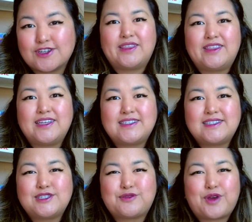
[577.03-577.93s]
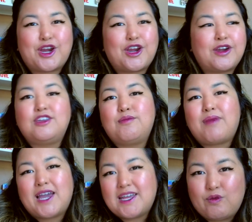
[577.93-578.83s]
So this is where you
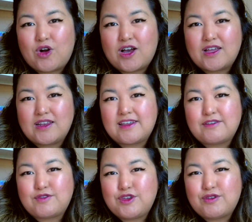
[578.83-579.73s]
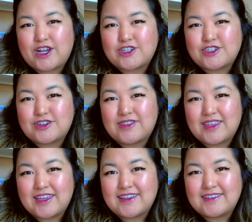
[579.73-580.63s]
might want a few extra
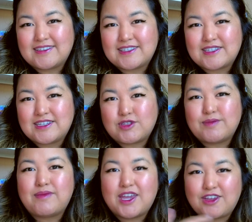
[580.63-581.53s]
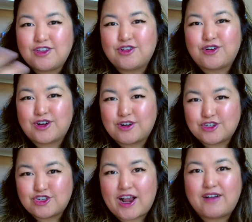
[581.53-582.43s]
things to make your
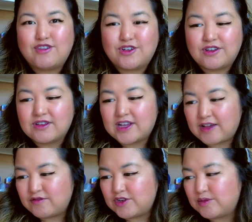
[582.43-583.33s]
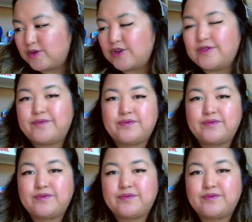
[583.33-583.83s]
travel comfortable.